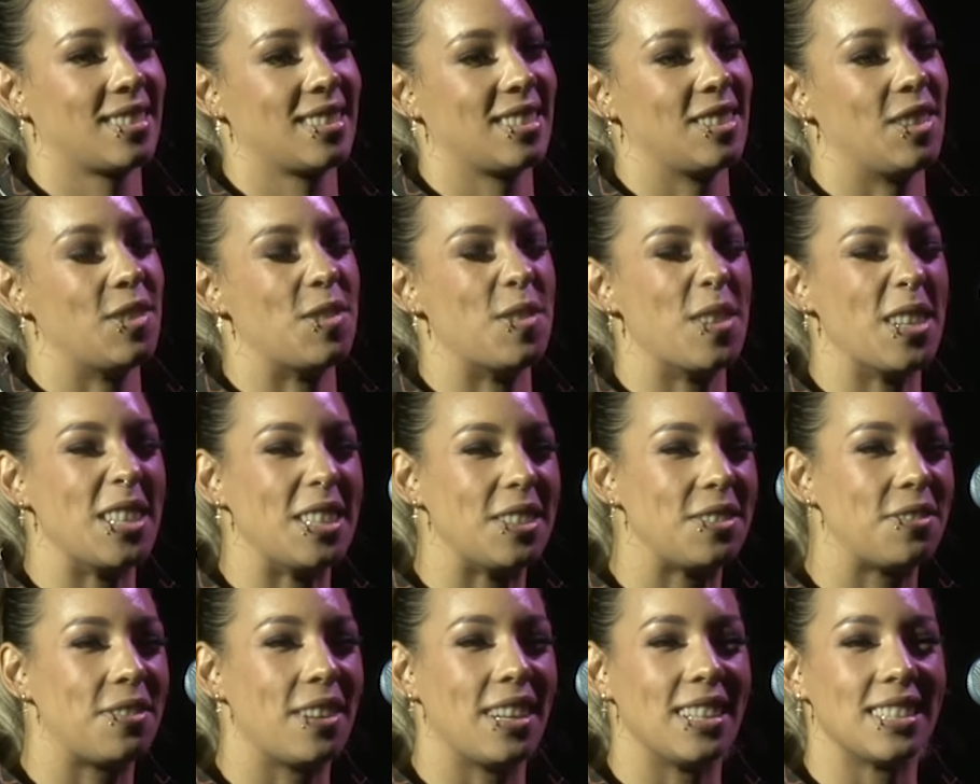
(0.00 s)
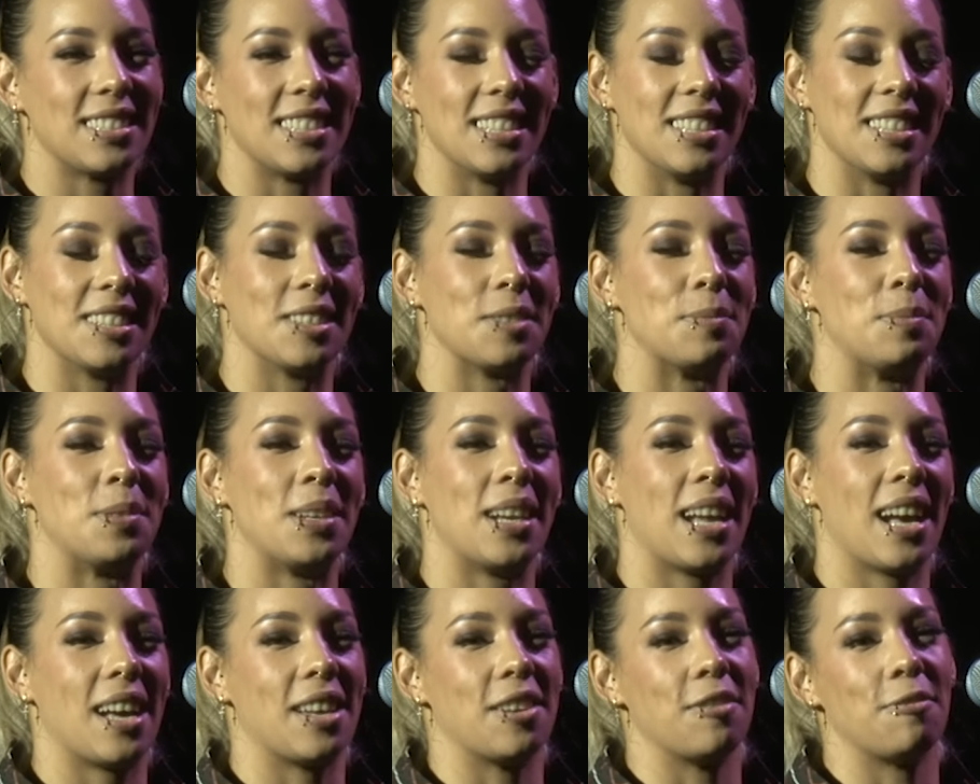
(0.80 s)
always felt a little bit
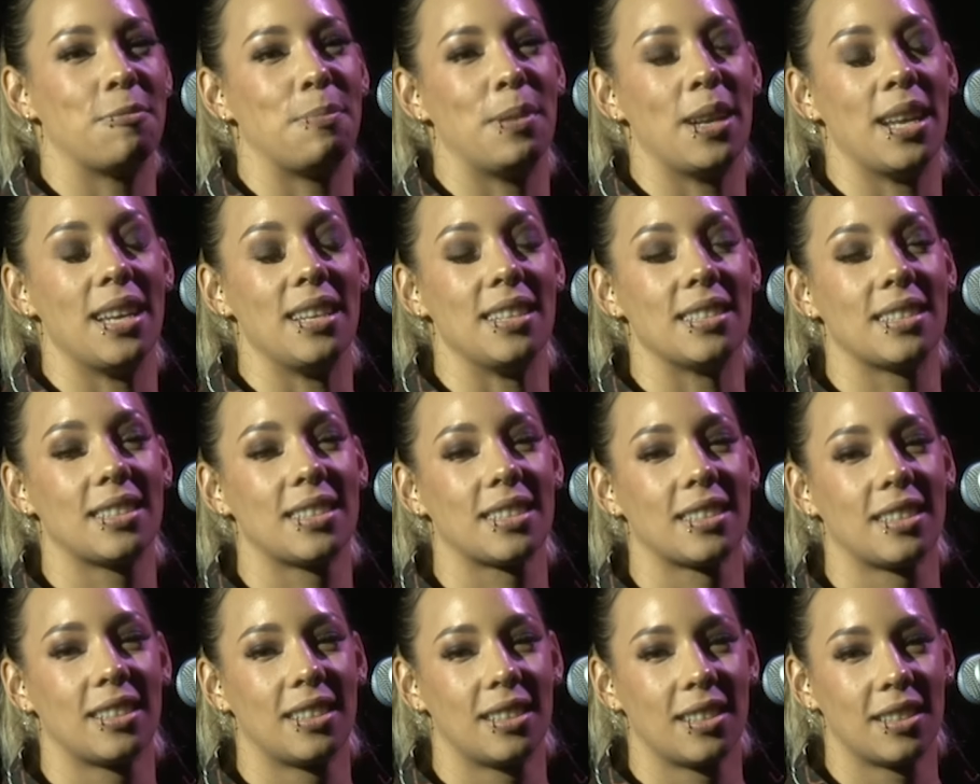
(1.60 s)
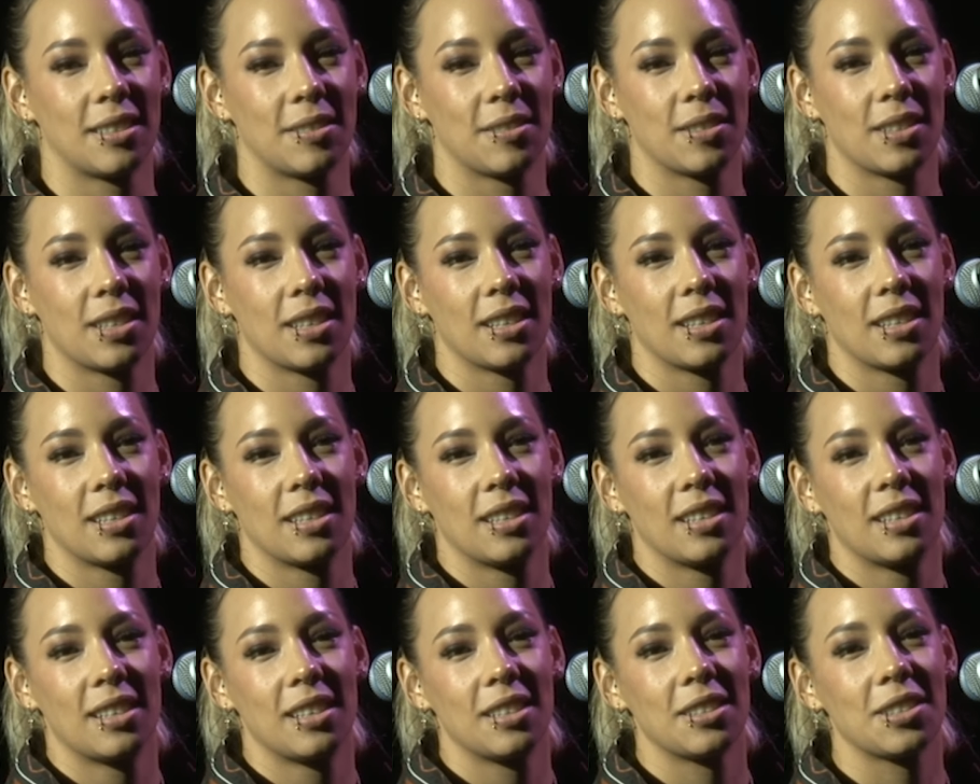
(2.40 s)
out of place.
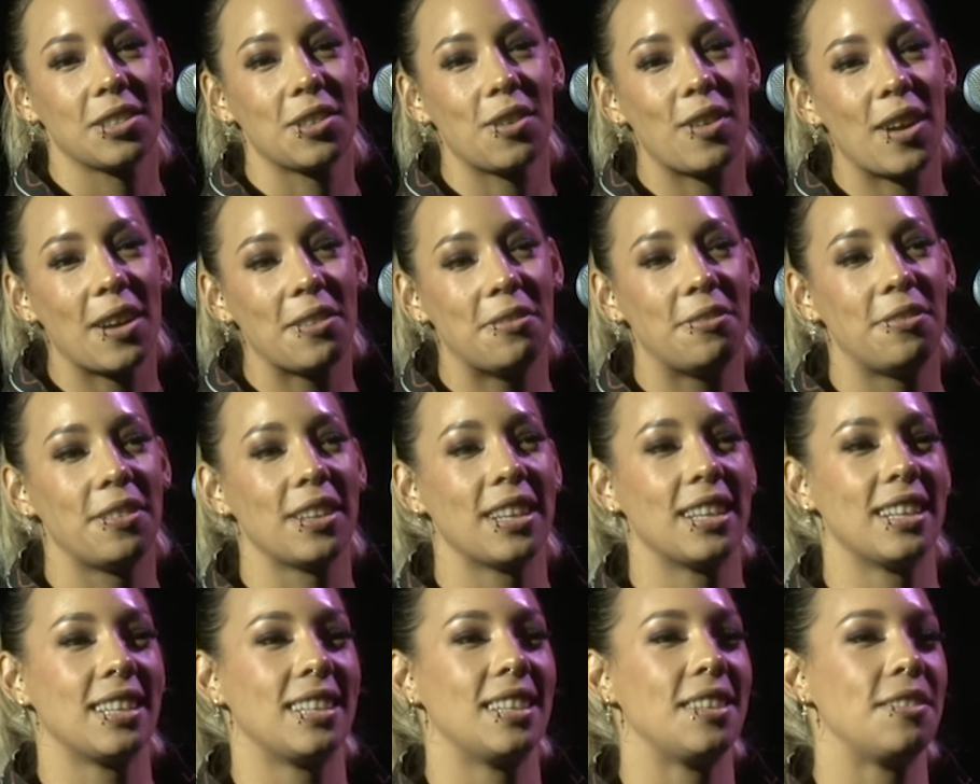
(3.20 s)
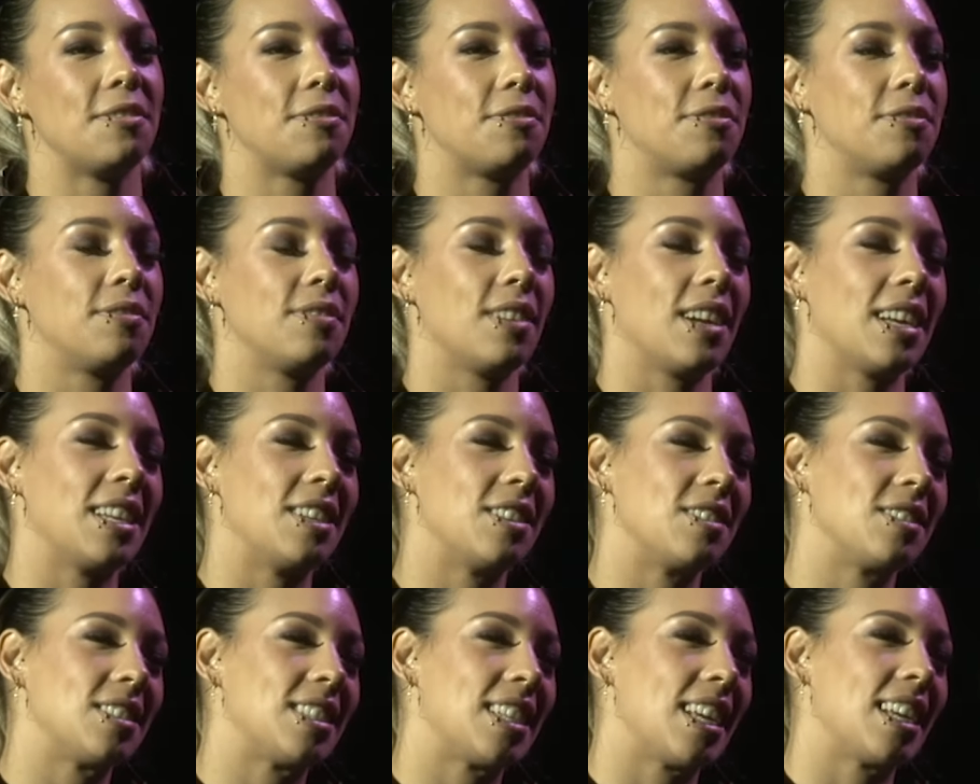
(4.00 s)
So I figured if I
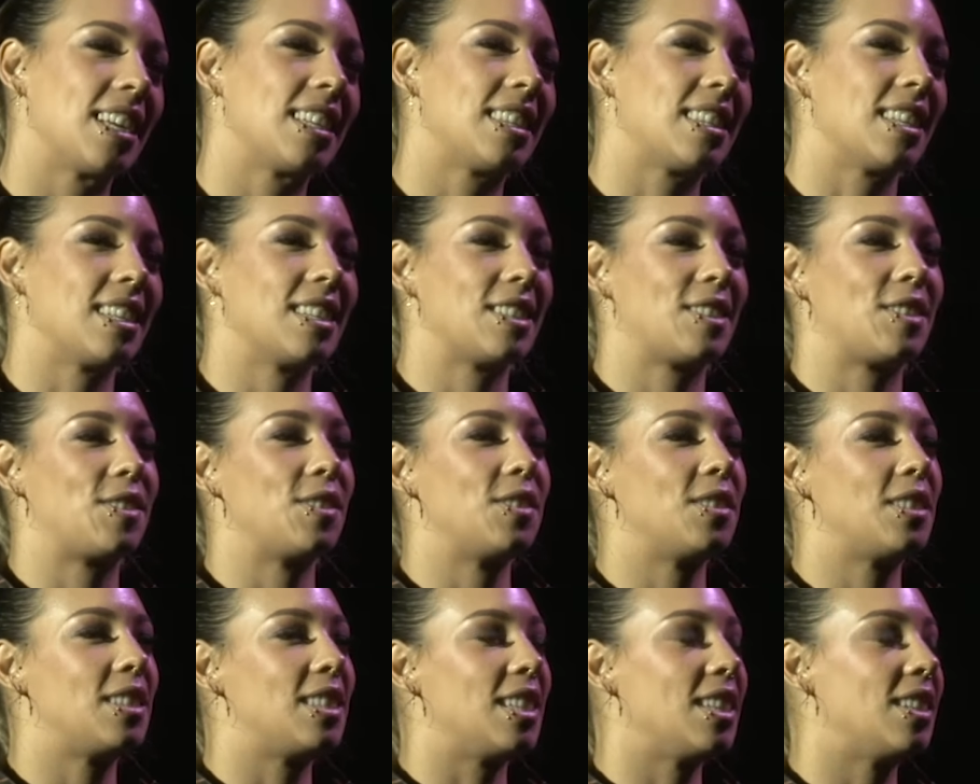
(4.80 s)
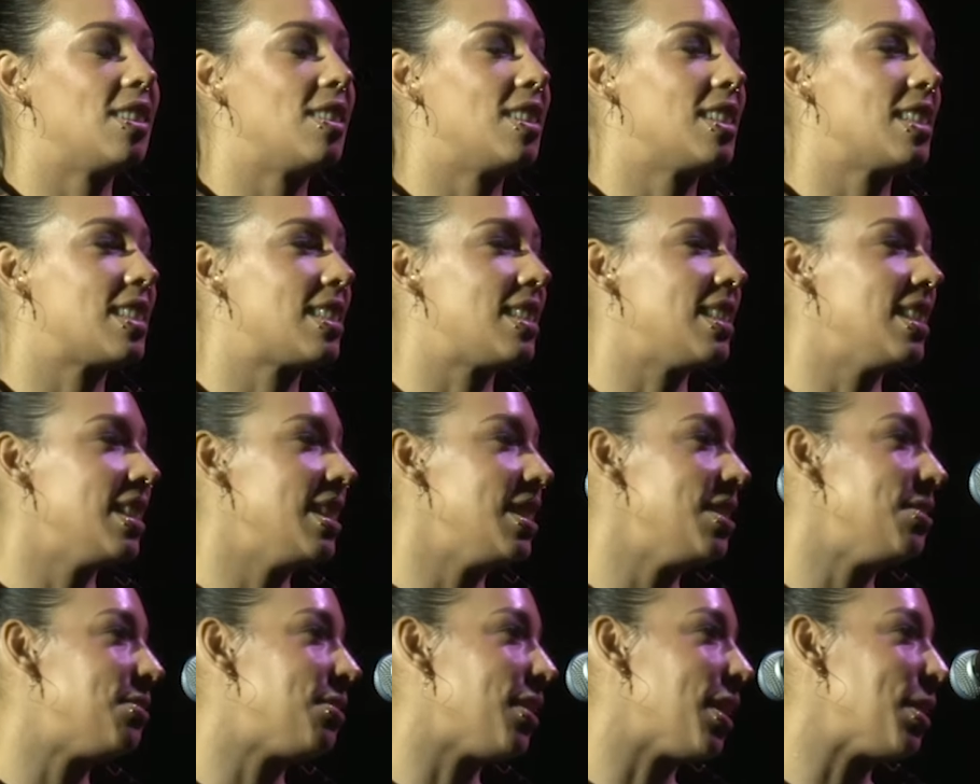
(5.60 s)
don't take things too
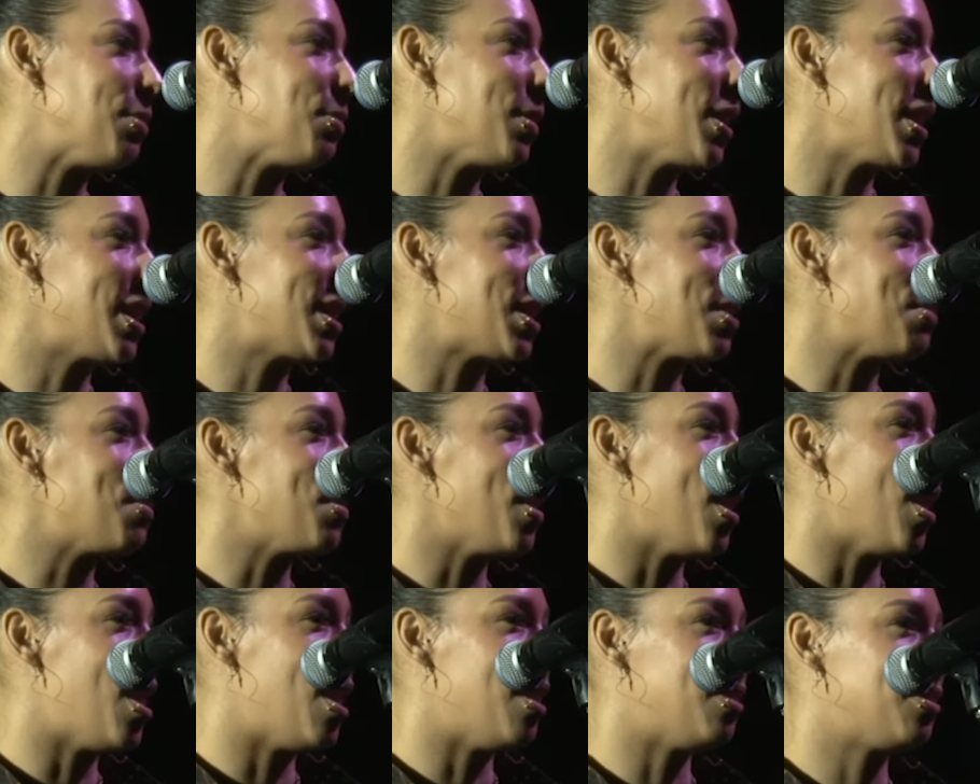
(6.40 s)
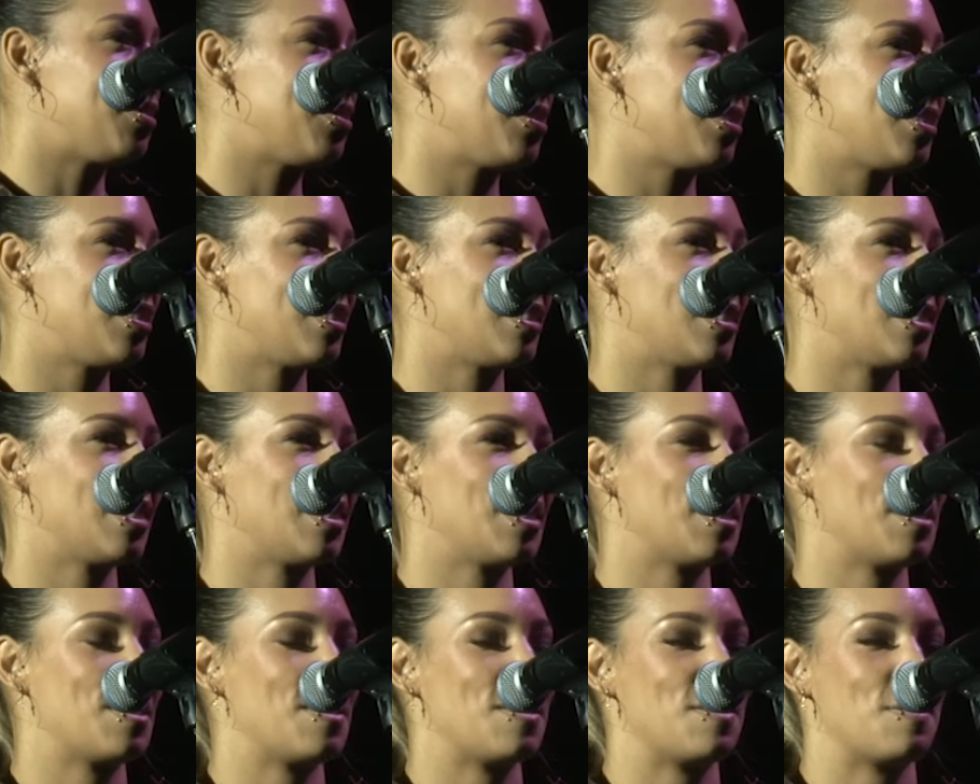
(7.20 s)
seriously, if I make them laugh,
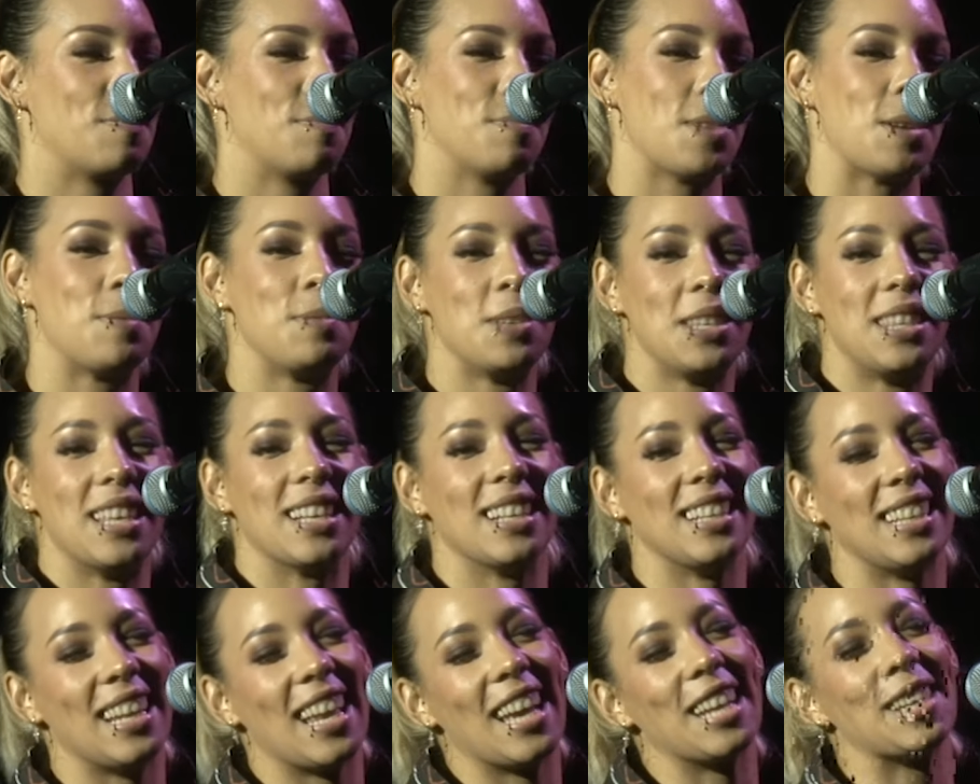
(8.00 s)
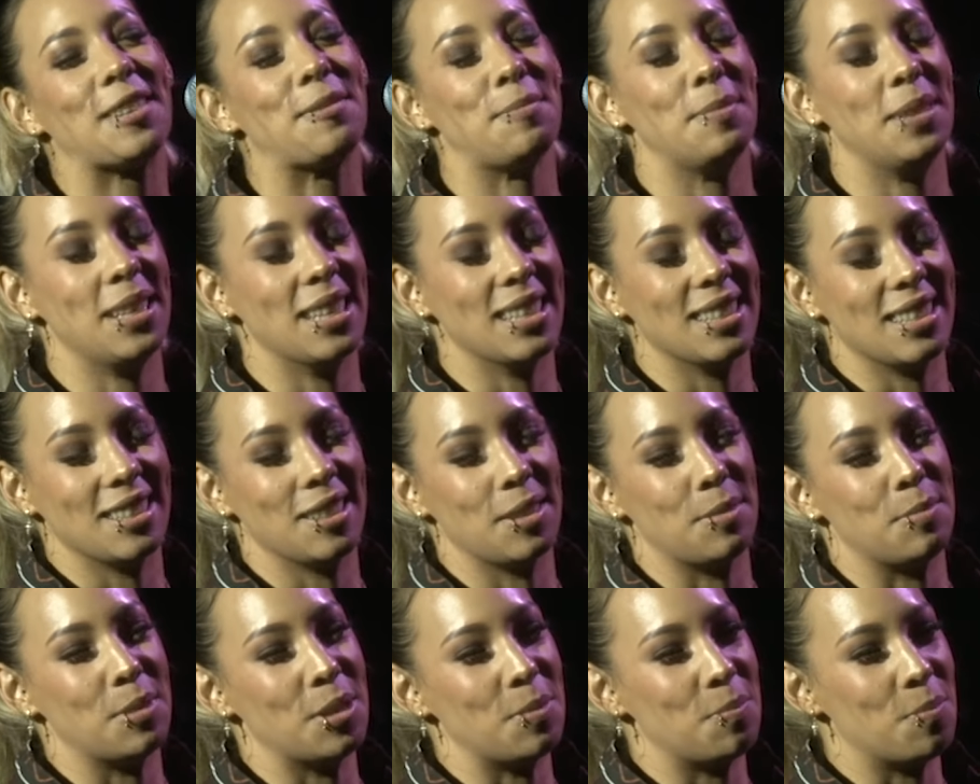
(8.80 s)
maybe they'll like me a
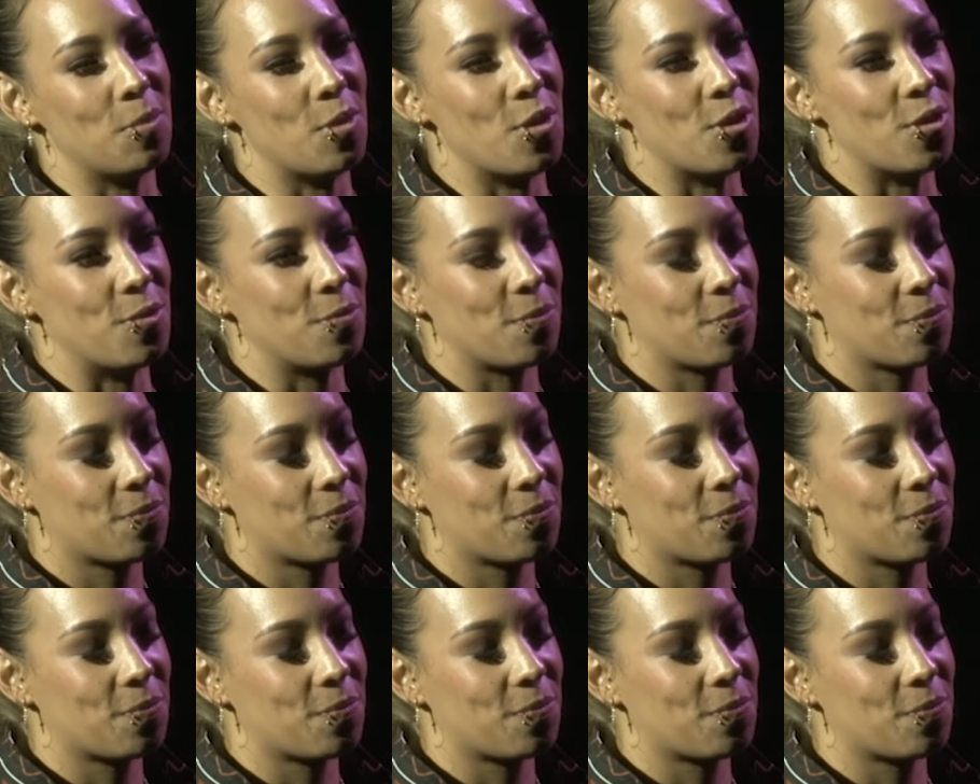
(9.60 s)
little bit more.